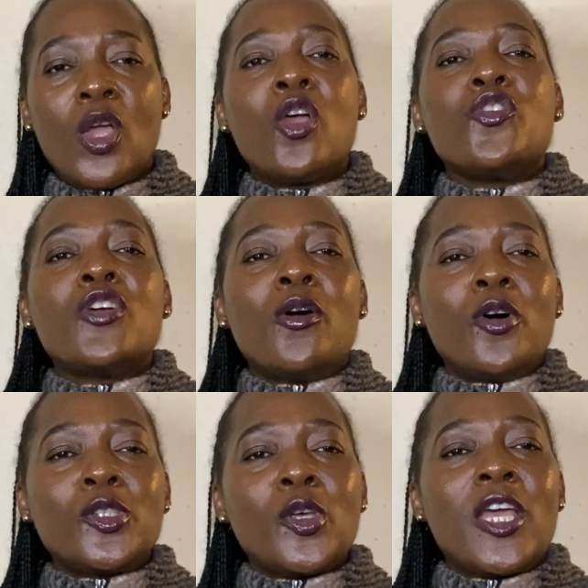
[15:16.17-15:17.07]
You are
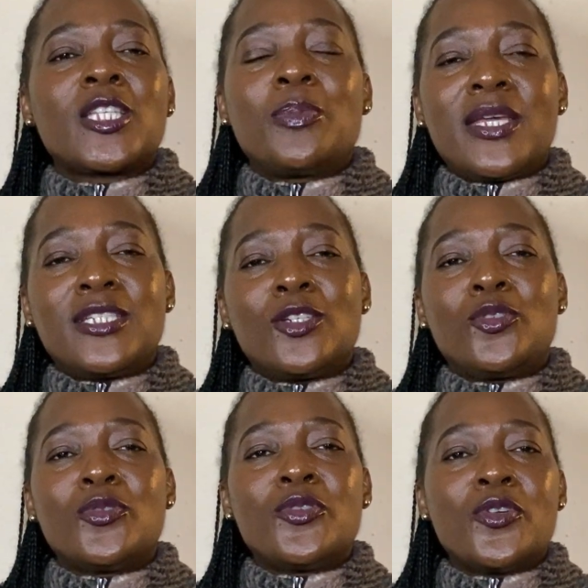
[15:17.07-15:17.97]
also expected
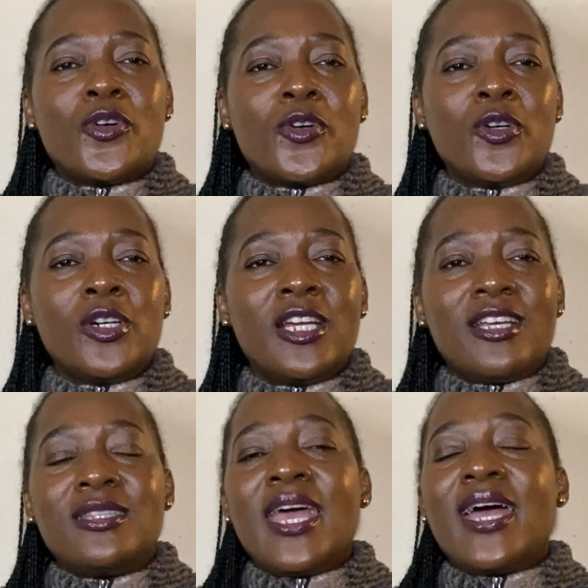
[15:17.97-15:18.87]
to know
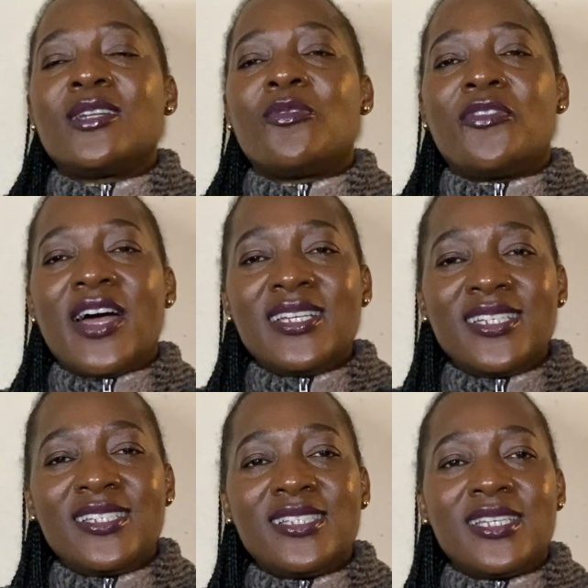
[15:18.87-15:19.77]
the
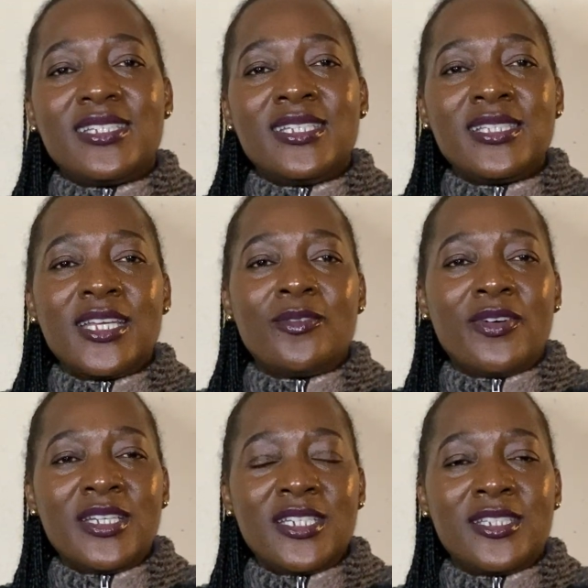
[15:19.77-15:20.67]
advantages and
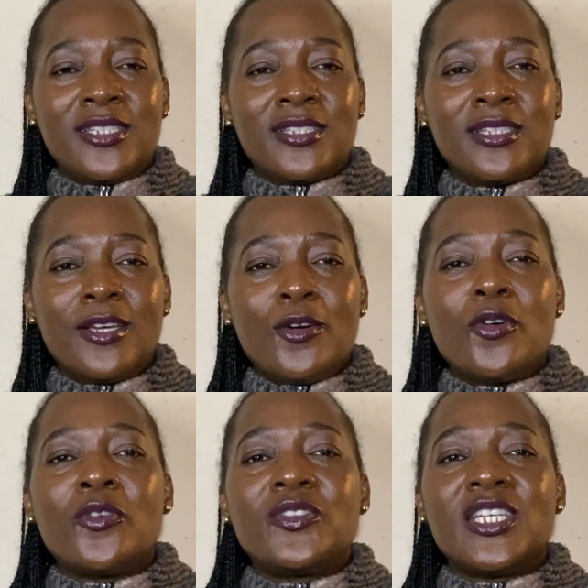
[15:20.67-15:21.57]
disadvantages
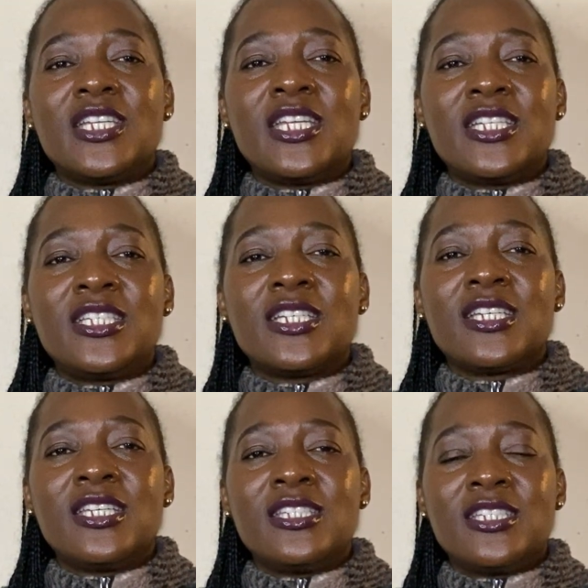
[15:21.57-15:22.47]
of genetic
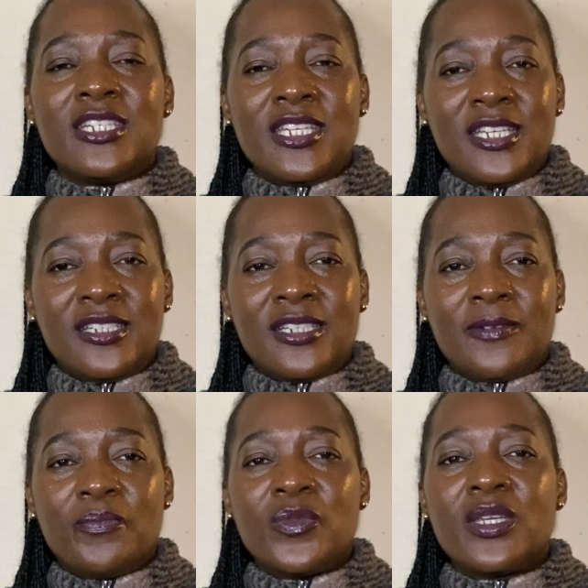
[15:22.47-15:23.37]
engineering
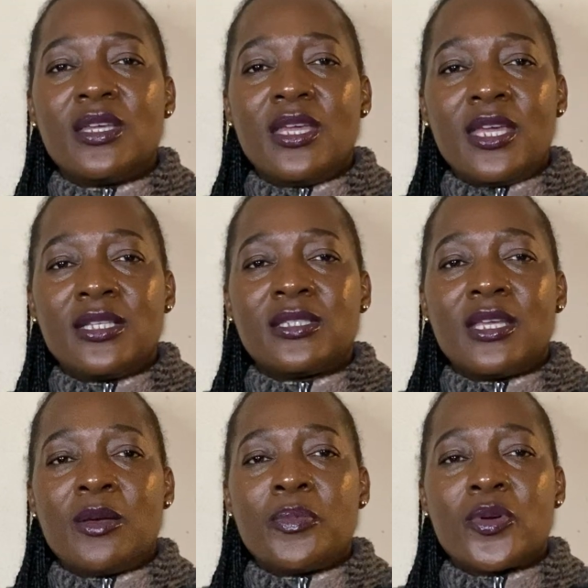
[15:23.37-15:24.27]
as a
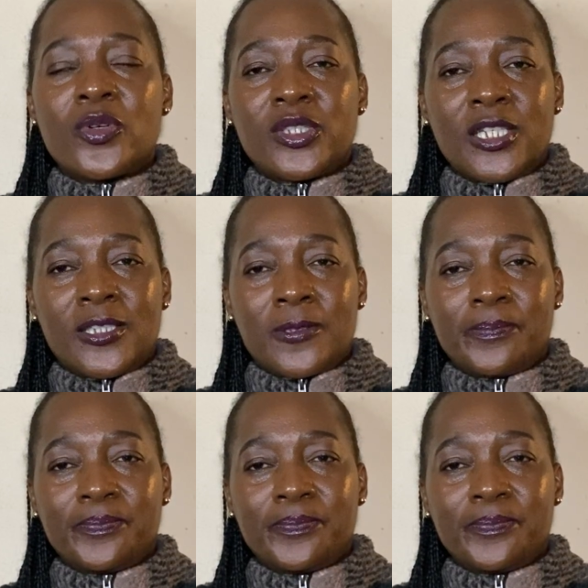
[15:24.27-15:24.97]
process.